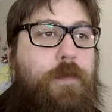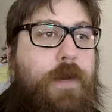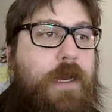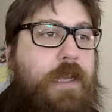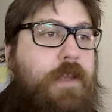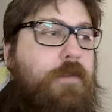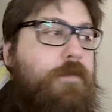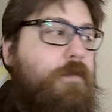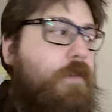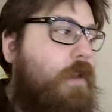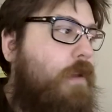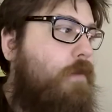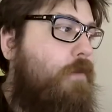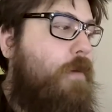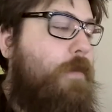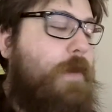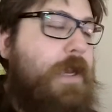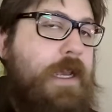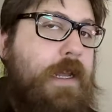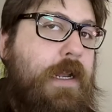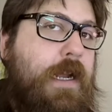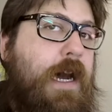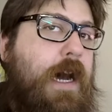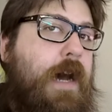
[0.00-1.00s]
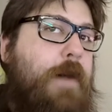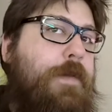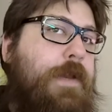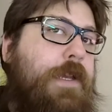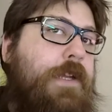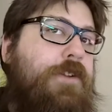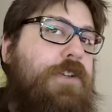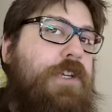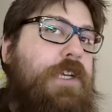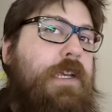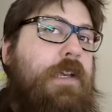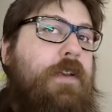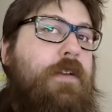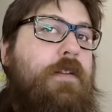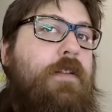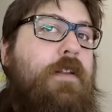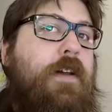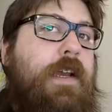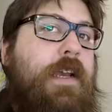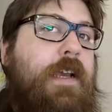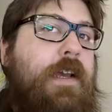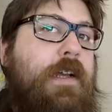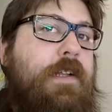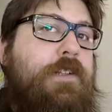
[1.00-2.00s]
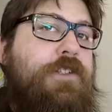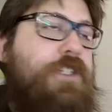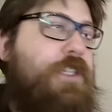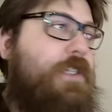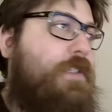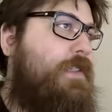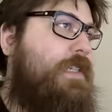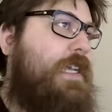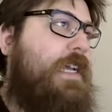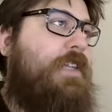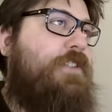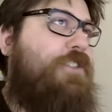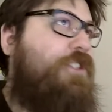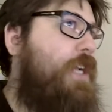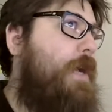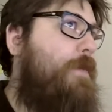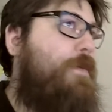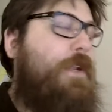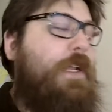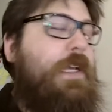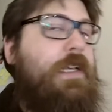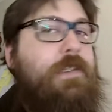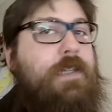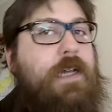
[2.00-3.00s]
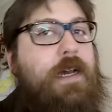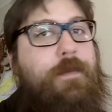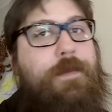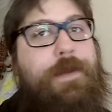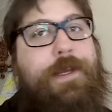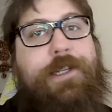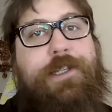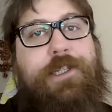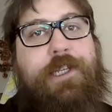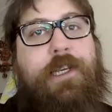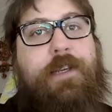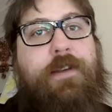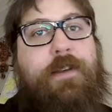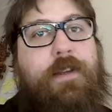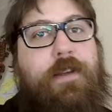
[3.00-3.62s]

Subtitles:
but you really want to make an RPG, like say a Japanese RPG,